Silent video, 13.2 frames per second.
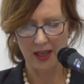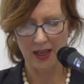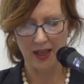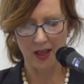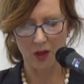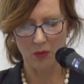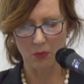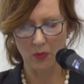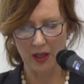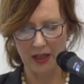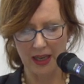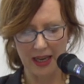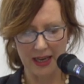
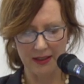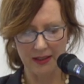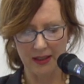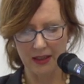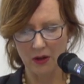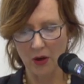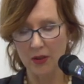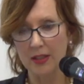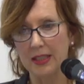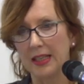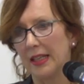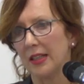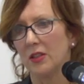again, the owners
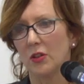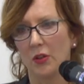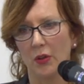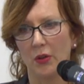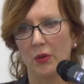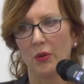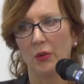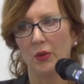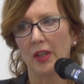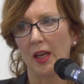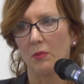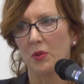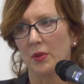need to
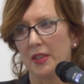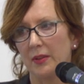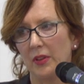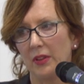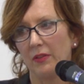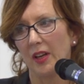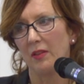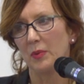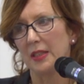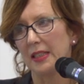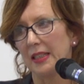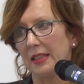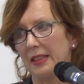come to a
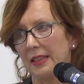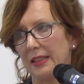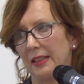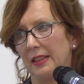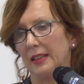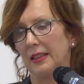75%